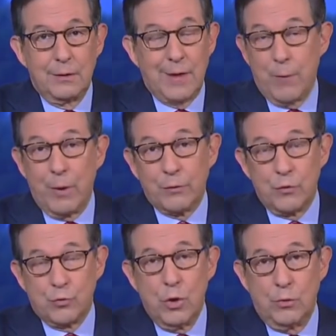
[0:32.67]
that
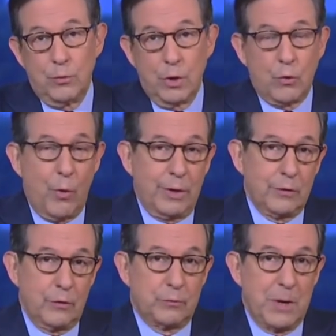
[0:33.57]
wasn't true, according
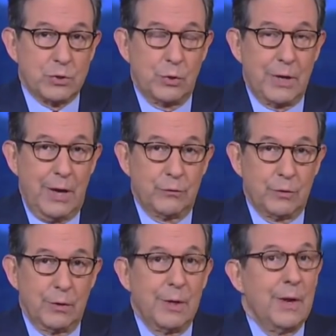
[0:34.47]
to the special
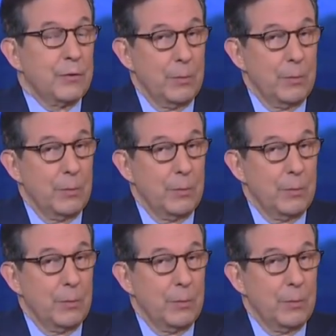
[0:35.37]
counsel. There are